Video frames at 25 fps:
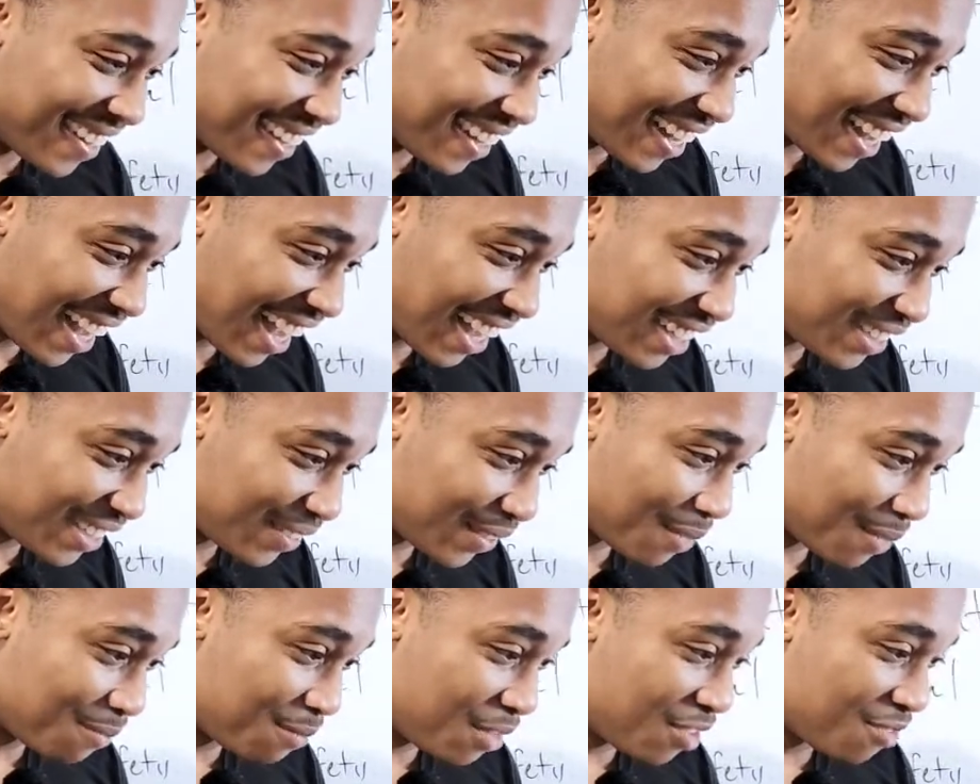How do
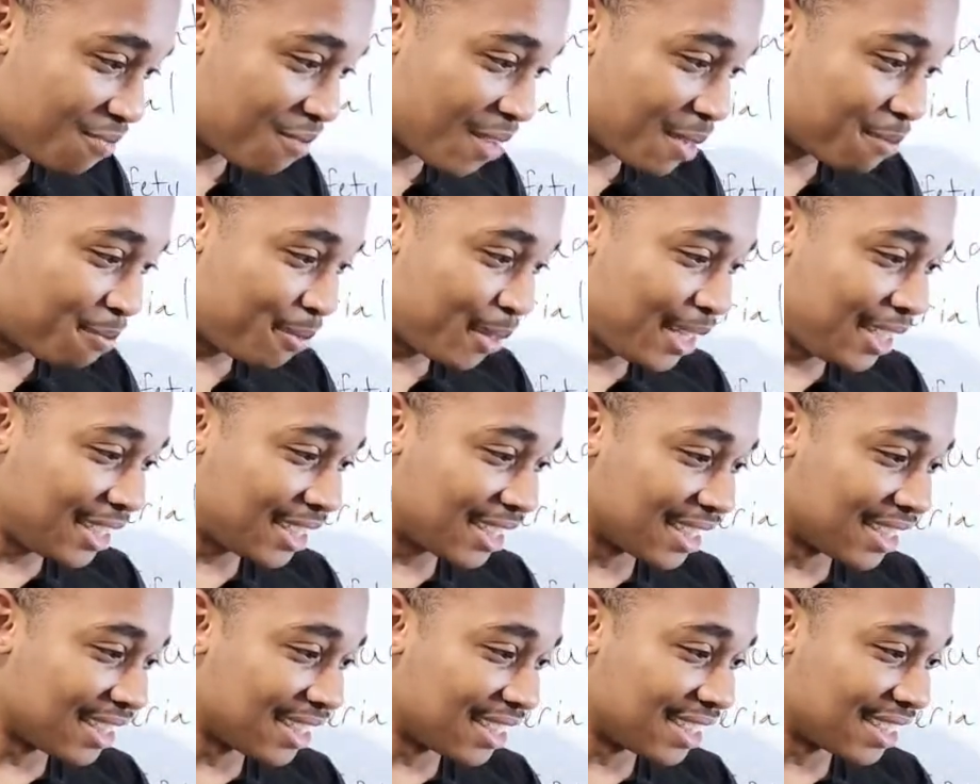I move my
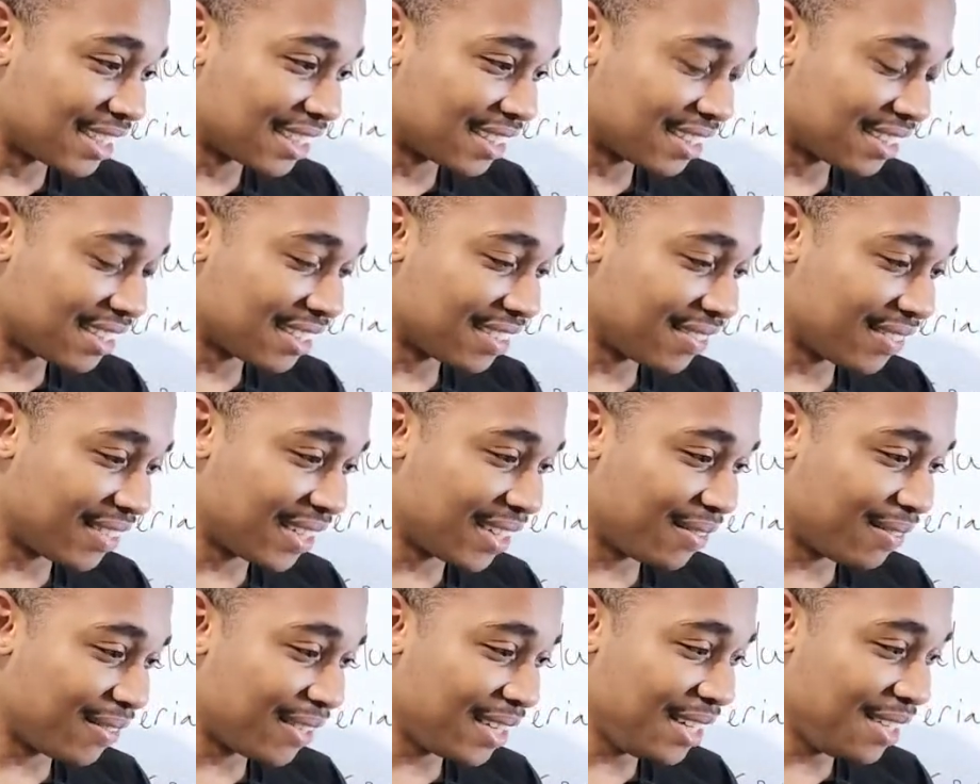pieces?
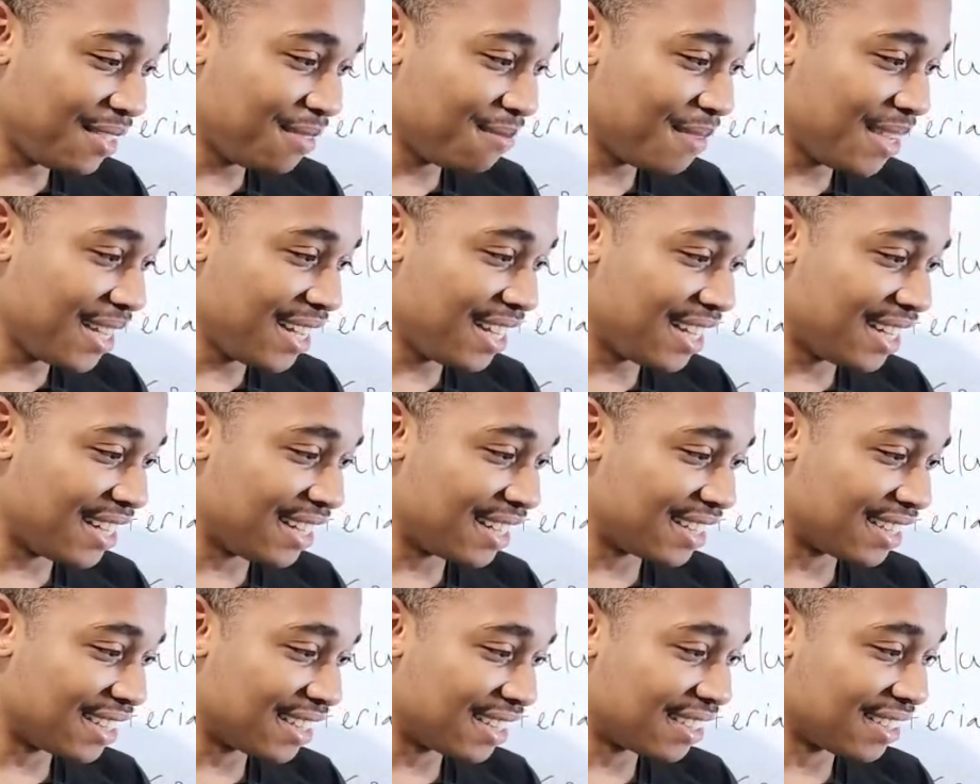What do you
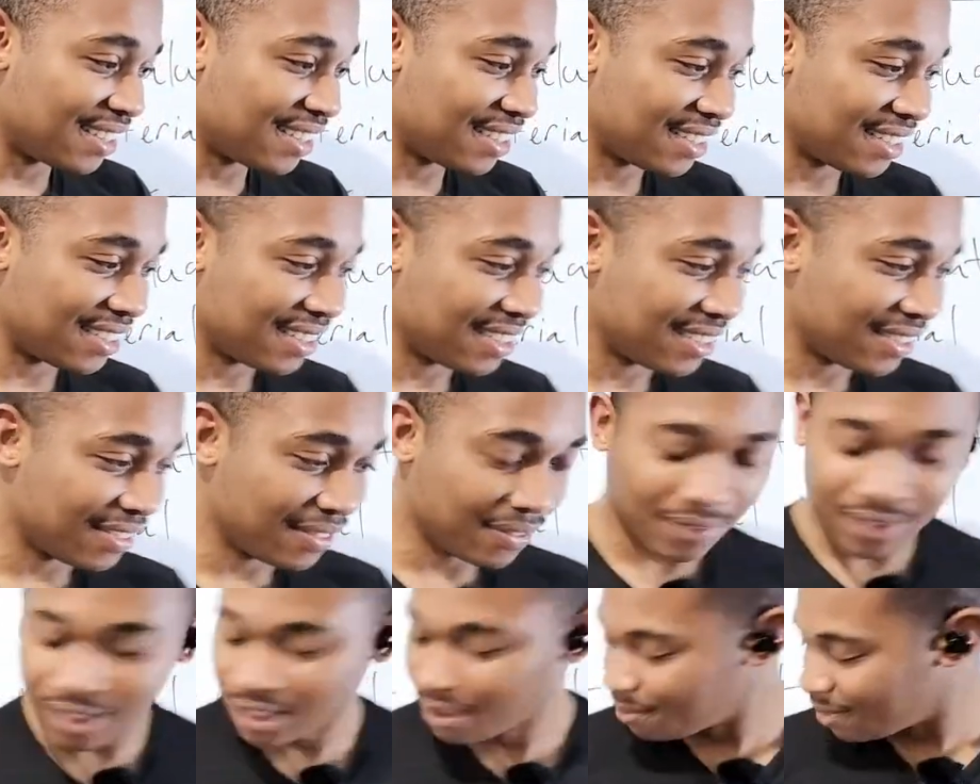mean?
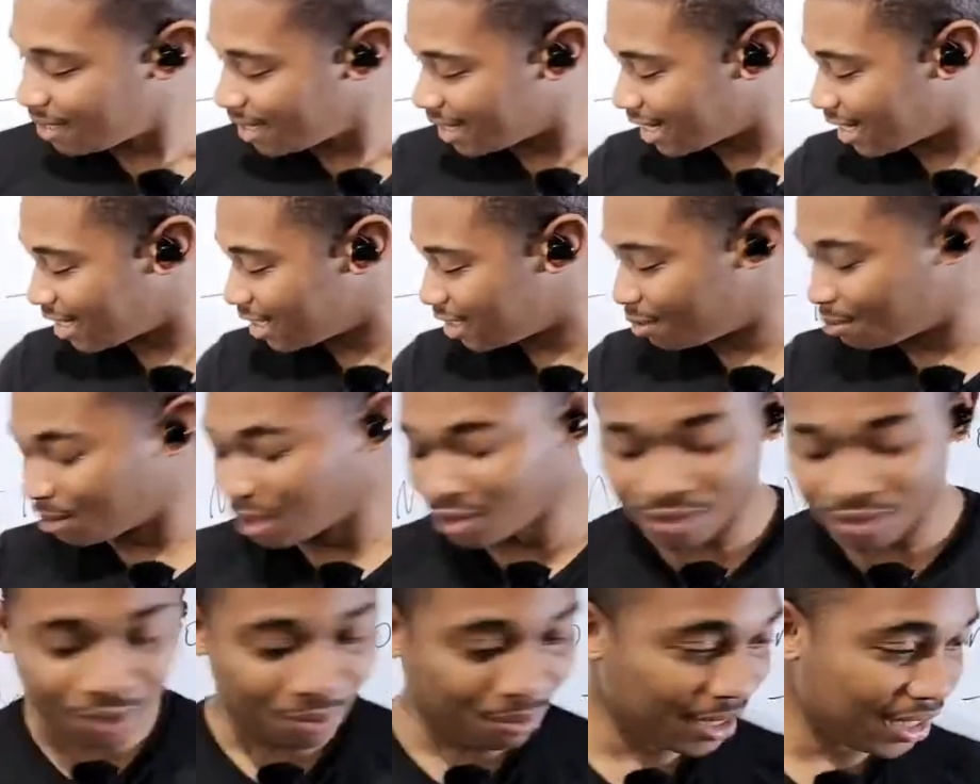What do you mean? How do you
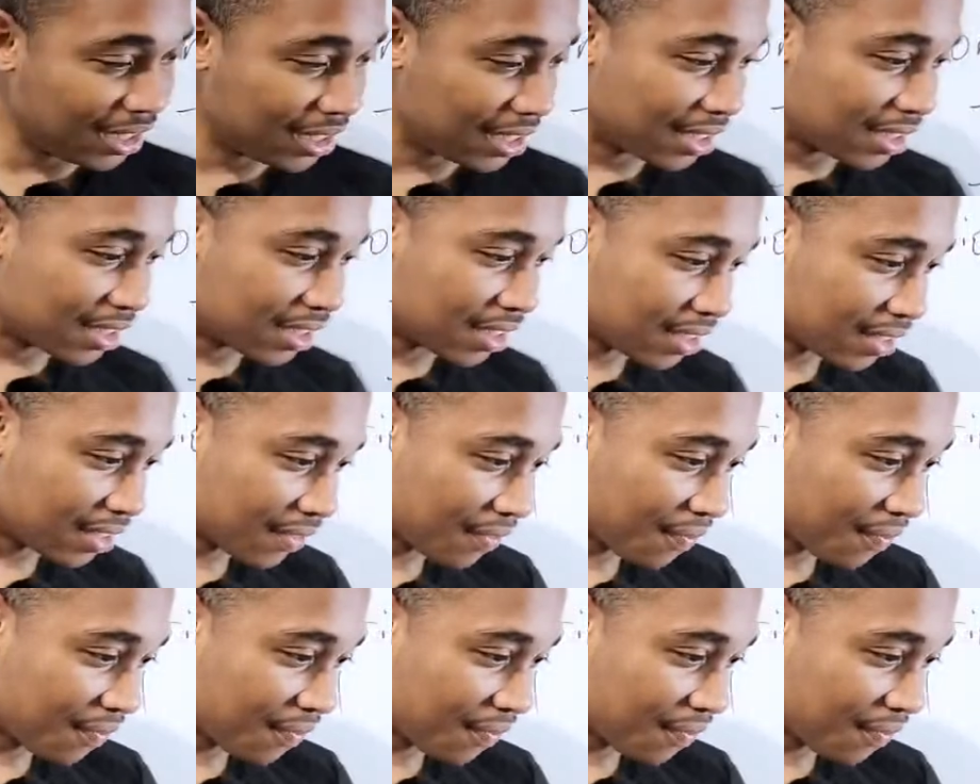move your pieces?